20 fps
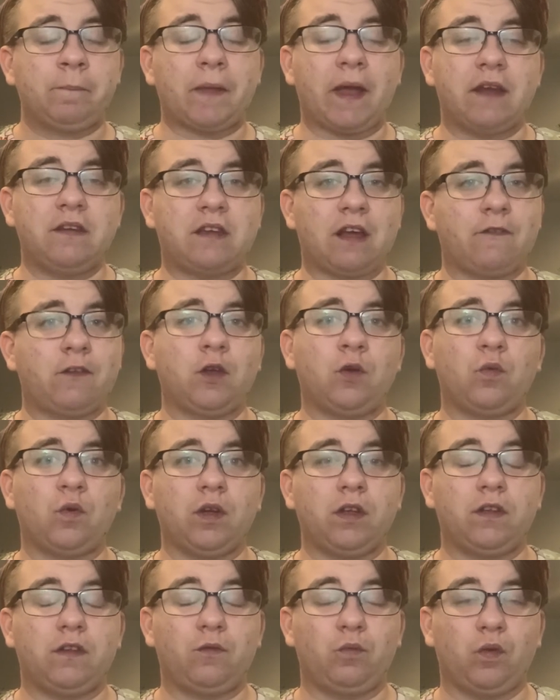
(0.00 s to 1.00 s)
I
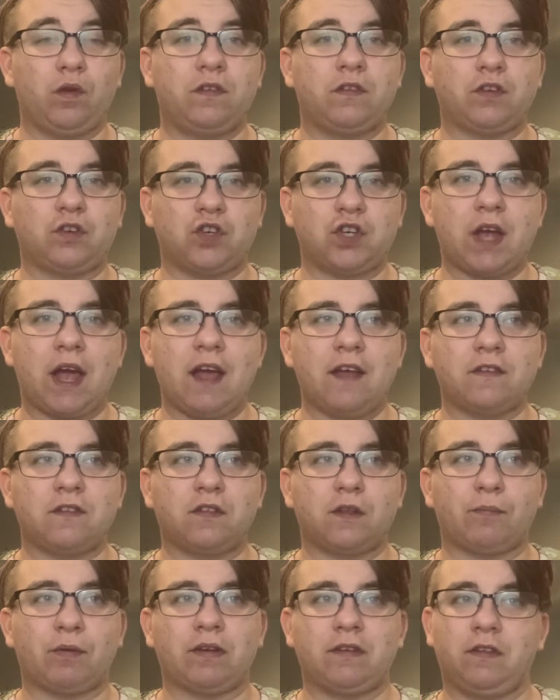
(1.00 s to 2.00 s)
definitely would
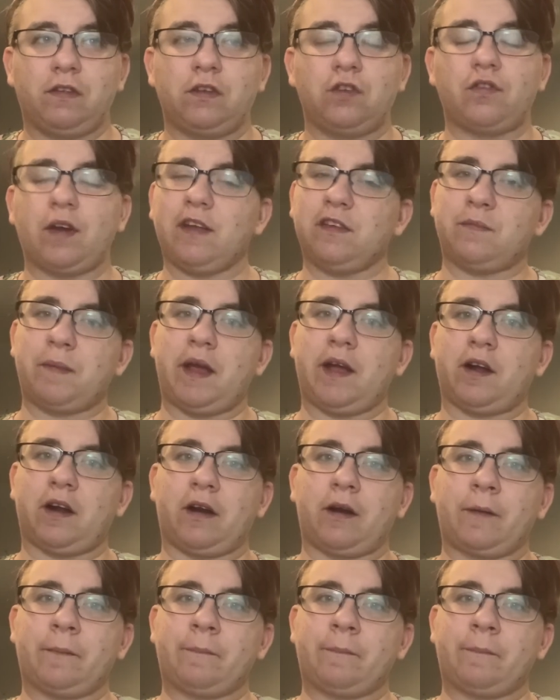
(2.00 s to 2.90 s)
suggest The Prince and the Dressmaker.